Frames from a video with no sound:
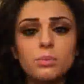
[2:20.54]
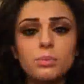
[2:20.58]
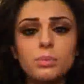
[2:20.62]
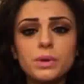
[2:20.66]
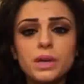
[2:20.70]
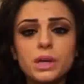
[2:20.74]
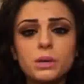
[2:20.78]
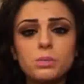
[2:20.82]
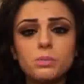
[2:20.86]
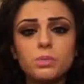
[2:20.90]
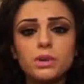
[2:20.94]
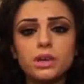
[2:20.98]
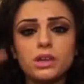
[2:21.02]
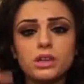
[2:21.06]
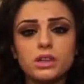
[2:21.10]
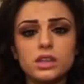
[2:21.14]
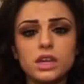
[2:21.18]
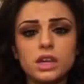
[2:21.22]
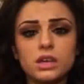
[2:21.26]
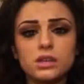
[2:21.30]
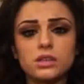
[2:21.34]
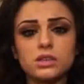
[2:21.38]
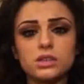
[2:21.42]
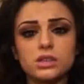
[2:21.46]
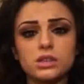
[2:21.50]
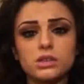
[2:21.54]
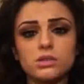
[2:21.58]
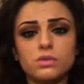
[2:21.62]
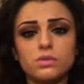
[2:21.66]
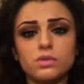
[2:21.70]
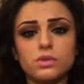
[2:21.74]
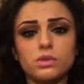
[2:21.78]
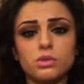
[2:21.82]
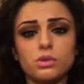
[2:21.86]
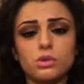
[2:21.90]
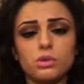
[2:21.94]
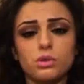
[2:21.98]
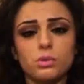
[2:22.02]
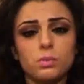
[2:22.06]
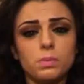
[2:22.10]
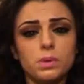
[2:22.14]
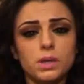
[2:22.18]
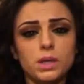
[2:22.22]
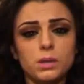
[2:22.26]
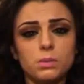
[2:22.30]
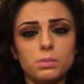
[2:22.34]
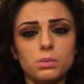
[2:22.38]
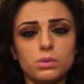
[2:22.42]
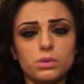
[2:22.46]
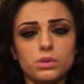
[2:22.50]
a big, big thank you for all the
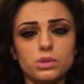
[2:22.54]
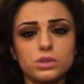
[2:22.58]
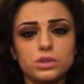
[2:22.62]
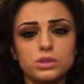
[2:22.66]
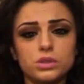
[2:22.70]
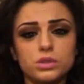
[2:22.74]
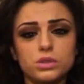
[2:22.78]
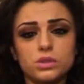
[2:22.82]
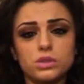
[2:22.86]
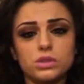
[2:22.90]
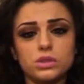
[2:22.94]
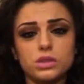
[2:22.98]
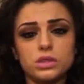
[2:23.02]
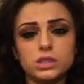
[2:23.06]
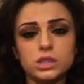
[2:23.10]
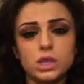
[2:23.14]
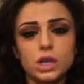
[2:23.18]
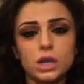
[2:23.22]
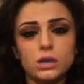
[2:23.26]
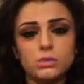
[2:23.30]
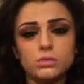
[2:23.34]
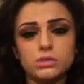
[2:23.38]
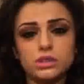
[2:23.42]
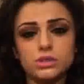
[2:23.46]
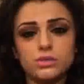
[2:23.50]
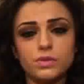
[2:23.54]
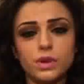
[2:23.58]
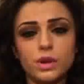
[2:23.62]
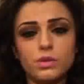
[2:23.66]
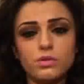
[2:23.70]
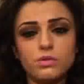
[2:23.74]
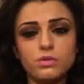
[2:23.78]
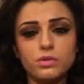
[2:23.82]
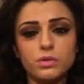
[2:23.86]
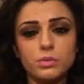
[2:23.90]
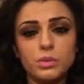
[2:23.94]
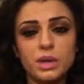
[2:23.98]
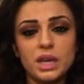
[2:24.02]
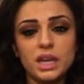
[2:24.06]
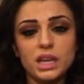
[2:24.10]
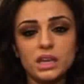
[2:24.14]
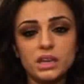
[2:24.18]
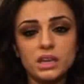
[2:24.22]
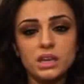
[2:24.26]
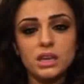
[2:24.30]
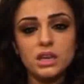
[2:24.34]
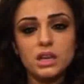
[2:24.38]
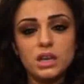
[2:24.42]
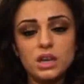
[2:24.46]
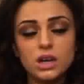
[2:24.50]
people that took the time to vote for me
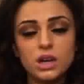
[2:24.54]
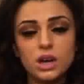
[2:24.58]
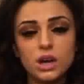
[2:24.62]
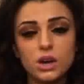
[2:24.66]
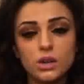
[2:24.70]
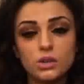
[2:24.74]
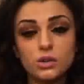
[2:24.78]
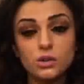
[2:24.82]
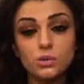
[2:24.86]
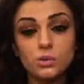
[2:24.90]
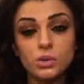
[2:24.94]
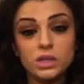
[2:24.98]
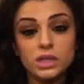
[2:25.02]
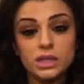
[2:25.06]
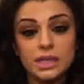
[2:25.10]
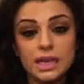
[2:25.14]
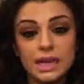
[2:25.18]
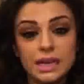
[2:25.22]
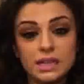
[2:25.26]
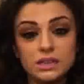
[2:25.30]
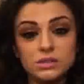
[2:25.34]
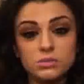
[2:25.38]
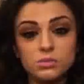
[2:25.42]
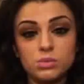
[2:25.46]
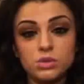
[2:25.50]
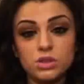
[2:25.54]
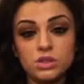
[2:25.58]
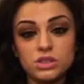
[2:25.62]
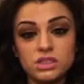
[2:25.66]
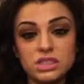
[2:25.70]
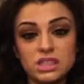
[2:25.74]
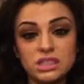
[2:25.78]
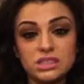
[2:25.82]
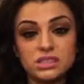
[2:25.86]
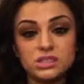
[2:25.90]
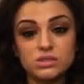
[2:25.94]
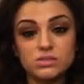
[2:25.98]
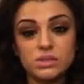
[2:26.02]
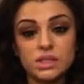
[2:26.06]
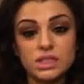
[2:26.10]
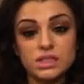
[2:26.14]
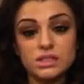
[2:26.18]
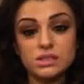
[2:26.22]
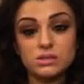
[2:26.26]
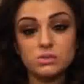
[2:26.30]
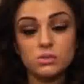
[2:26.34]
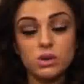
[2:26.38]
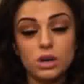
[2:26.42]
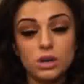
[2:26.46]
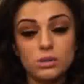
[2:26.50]
on the weekend, because that's the
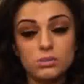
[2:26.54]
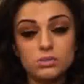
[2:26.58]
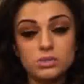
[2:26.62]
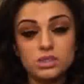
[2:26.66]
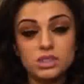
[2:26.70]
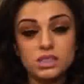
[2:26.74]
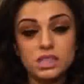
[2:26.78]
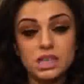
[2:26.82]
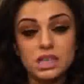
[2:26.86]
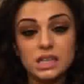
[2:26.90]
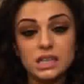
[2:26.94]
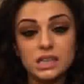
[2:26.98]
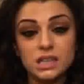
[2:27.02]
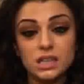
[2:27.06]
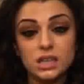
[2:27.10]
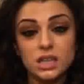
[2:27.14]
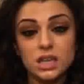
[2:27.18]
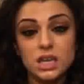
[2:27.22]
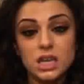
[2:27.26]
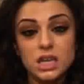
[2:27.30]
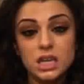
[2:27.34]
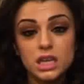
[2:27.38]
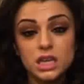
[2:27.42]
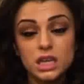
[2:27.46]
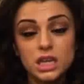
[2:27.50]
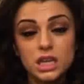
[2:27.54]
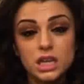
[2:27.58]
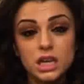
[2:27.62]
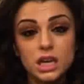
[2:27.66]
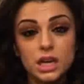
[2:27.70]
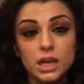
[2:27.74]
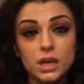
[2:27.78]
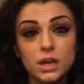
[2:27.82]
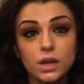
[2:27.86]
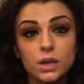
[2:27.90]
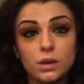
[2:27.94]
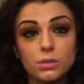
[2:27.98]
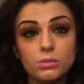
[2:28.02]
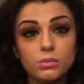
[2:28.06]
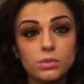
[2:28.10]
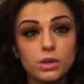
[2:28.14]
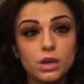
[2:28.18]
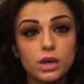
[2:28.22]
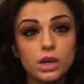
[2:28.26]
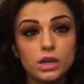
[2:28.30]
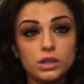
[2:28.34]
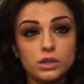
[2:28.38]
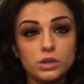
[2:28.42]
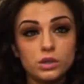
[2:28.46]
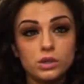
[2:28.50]
reason why I'm still here.
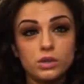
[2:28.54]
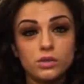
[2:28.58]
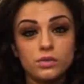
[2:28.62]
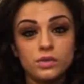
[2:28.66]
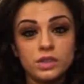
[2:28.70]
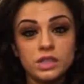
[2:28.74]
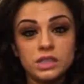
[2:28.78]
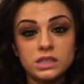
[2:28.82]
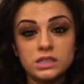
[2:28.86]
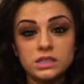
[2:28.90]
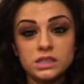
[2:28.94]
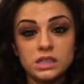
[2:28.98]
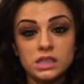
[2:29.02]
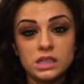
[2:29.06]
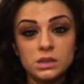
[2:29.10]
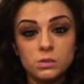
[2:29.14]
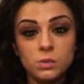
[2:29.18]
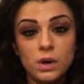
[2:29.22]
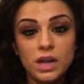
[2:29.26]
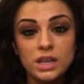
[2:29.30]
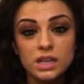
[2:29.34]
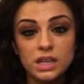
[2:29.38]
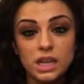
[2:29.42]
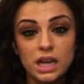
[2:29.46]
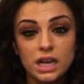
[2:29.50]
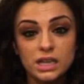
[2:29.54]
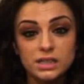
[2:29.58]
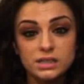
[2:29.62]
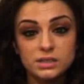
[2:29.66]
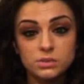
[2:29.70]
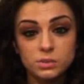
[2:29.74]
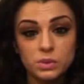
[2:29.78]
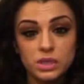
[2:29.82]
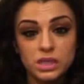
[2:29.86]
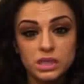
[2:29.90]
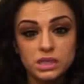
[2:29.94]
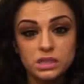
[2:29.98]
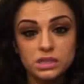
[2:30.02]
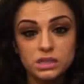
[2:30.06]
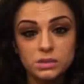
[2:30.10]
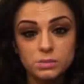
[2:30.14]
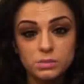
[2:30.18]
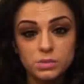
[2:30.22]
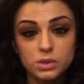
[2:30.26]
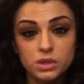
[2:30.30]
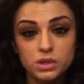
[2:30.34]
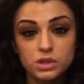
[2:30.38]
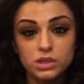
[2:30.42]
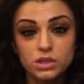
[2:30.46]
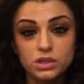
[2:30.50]
I could have easily went last week
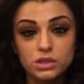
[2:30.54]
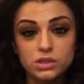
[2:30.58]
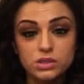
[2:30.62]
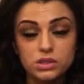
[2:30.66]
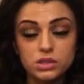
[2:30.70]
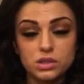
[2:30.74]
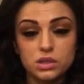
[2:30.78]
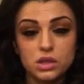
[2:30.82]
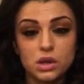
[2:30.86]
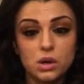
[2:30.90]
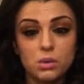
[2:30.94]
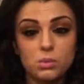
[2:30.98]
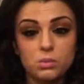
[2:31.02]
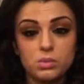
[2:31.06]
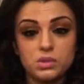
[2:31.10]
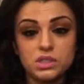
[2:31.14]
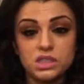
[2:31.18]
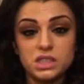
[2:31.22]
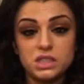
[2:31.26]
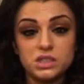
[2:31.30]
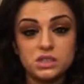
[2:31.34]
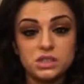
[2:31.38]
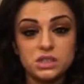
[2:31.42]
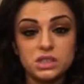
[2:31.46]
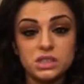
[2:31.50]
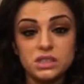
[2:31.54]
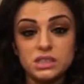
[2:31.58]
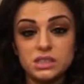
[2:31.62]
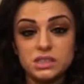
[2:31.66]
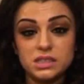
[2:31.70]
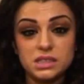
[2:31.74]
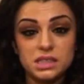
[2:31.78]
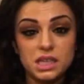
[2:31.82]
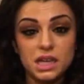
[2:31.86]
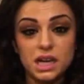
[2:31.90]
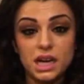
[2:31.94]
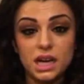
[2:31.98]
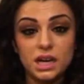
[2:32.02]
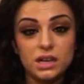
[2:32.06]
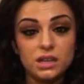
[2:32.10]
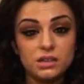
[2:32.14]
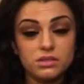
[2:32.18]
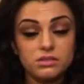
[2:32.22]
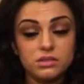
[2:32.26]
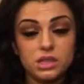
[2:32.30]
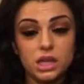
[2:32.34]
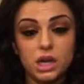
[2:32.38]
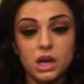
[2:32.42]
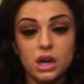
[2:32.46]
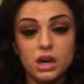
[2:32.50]
because the competition is at
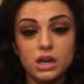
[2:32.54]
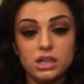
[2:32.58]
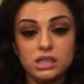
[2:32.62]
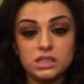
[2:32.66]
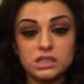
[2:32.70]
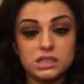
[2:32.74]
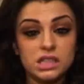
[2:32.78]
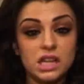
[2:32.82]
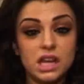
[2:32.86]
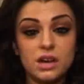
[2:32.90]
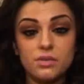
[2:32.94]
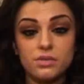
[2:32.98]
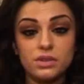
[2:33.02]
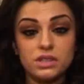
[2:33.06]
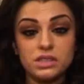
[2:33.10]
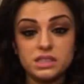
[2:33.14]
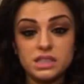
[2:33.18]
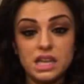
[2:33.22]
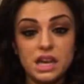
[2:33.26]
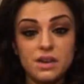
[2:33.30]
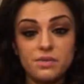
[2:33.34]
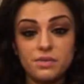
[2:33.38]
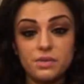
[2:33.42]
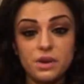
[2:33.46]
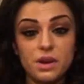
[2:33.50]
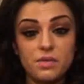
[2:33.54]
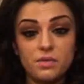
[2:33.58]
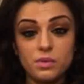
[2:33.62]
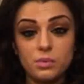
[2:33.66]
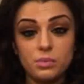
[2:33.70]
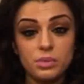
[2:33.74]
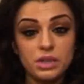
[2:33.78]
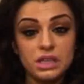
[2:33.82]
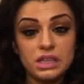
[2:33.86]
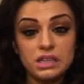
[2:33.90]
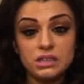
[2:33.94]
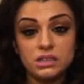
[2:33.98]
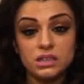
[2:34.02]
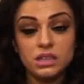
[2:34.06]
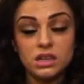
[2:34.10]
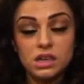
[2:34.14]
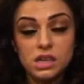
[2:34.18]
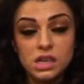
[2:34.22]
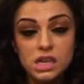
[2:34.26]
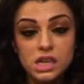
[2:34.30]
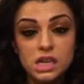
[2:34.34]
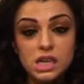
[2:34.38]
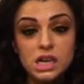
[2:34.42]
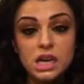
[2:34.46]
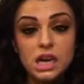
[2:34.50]
the highest level it's ever been,
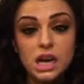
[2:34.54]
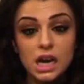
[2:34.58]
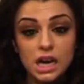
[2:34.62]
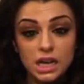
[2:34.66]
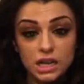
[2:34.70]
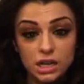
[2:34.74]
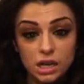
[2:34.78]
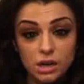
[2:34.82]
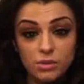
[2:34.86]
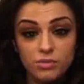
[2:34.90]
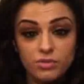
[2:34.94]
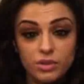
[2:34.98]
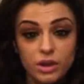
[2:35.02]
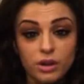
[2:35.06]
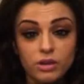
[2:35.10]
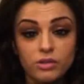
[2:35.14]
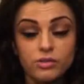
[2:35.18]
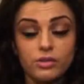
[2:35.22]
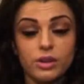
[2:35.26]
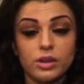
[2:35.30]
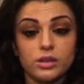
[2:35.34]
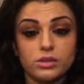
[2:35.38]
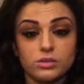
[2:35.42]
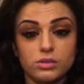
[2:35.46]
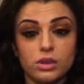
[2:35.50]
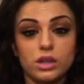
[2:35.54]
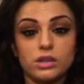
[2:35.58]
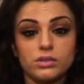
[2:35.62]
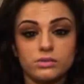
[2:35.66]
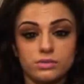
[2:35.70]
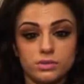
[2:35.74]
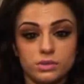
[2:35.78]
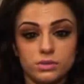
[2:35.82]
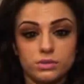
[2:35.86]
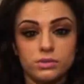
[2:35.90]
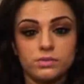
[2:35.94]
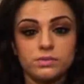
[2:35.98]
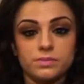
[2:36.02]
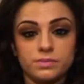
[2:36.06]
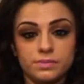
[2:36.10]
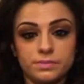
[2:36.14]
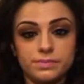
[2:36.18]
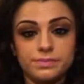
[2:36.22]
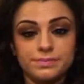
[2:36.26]
and I'm very, very grateful.